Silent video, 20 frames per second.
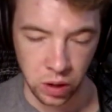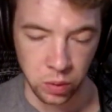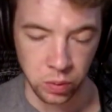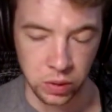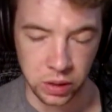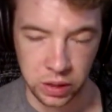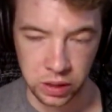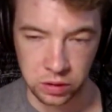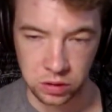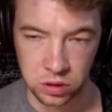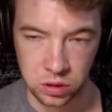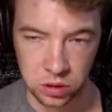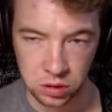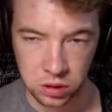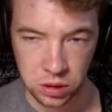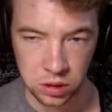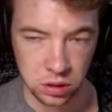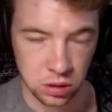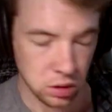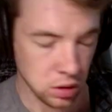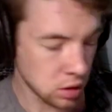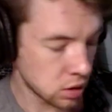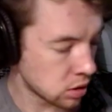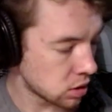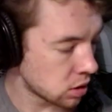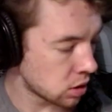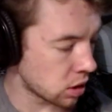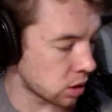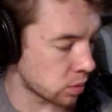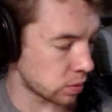up and down the strings,
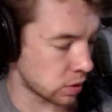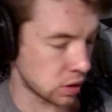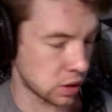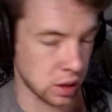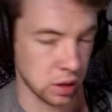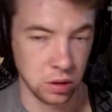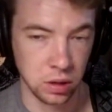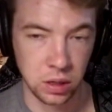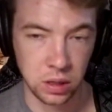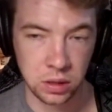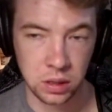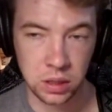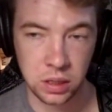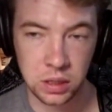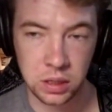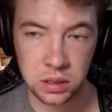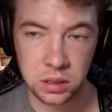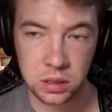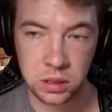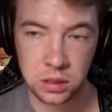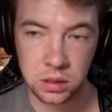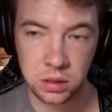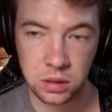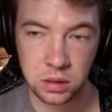up and down like this.